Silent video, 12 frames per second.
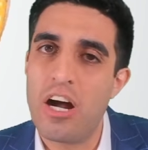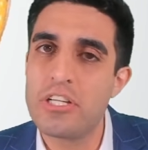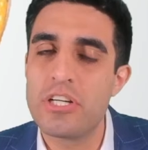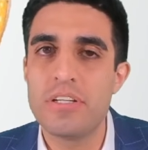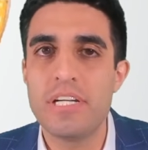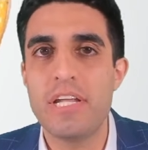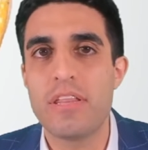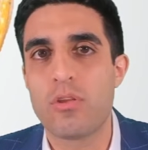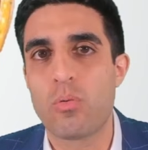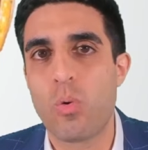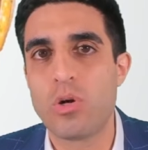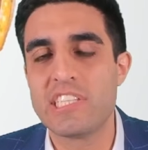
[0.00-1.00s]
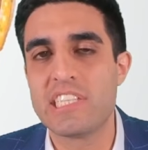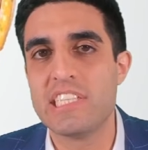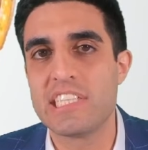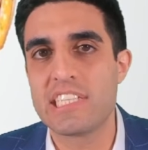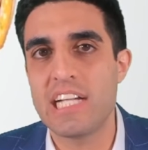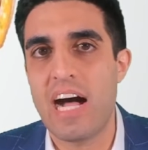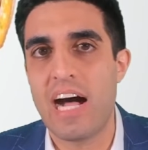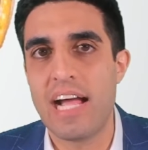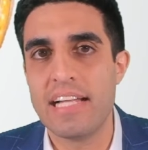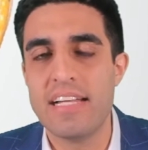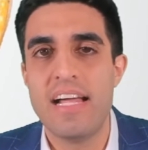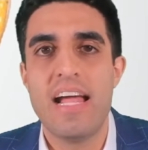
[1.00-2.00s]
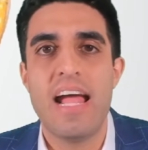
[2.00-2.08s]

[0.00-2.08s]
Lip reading: underneath towards the side,